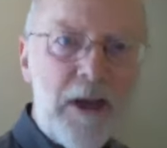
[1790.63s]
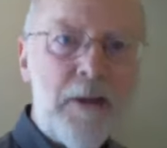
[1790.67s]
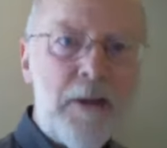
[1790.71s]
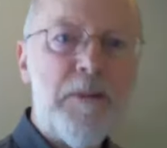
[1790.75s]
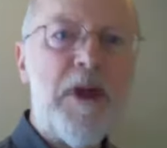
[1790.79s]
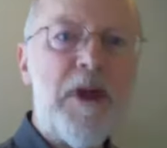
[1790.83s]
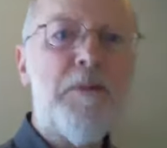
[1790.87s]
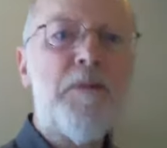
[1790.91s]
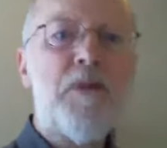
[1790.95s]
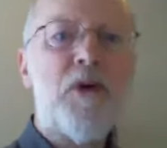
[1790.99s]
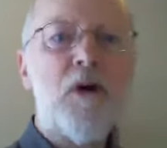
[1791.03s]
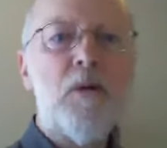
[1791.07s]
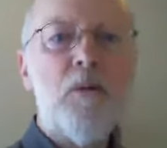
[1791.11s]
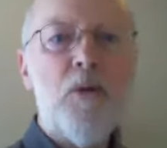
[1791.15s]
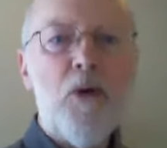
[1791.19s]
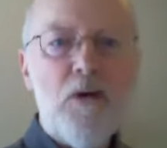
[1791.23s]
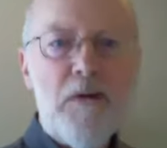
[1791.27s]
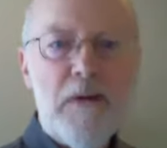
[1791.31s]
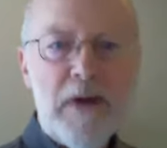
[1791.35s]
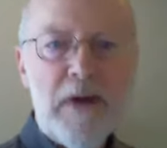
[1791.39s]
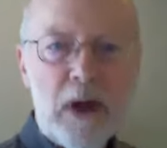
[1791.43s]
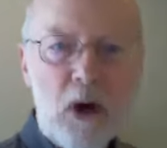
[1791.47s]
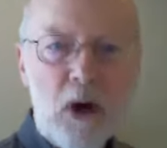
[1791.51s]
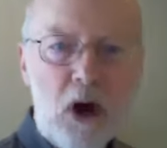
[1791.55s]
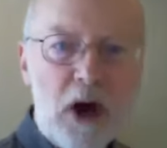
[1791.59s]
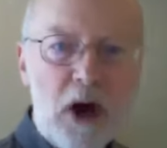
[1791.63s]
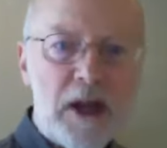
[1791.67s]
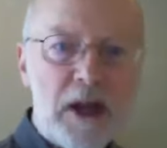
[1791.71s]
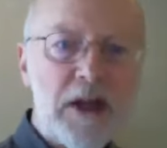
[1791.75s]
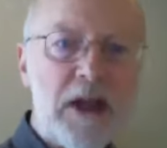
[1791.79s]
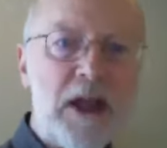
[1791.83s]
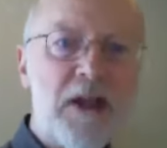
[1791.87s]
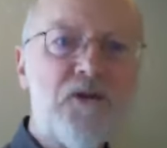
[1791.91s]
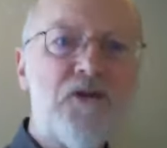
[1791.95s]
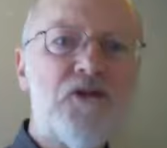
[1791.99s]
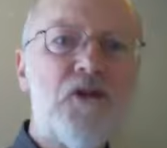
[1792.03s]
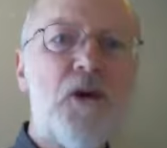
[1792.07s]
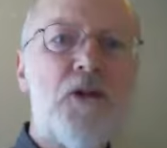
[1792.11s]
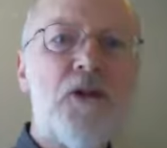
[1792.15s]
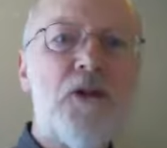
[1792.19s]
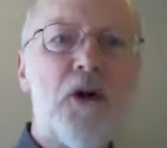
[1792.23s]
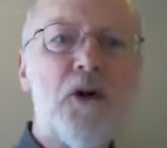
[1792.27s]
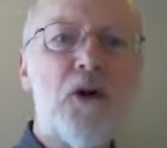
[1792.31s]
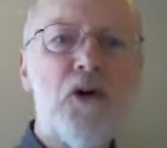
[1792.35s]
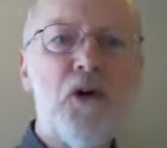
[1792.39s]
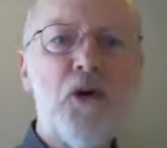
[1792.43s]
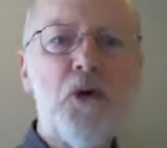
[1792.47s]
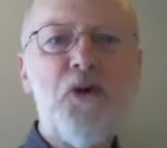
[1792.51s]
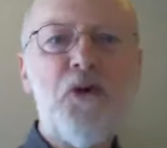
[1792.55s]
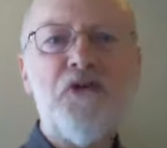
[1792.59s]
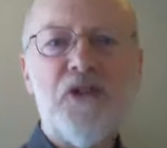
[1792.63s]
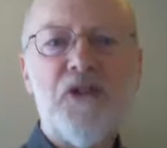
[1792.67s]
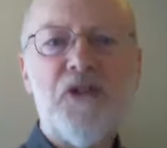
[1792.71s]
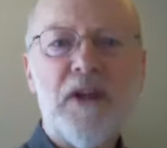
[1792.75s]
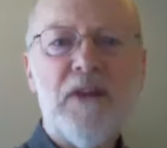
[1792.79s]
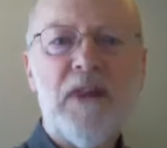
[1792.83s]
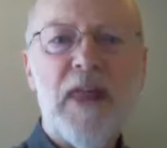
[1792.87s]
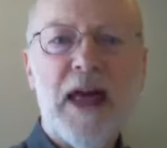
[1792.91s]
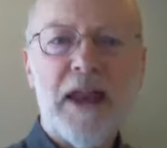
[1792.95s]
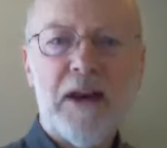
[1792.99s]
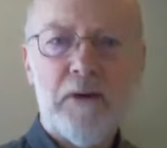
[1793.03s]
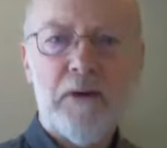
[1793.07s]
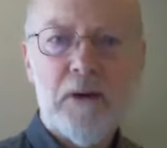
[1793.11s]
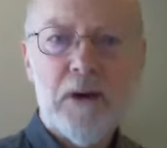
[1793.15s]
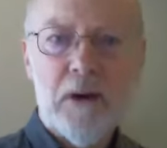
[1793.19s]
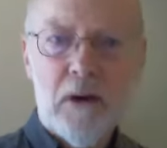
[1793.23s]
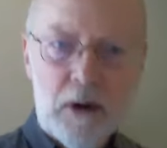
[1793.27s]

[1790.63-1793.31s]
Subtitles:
People are moving on, and so they're losing that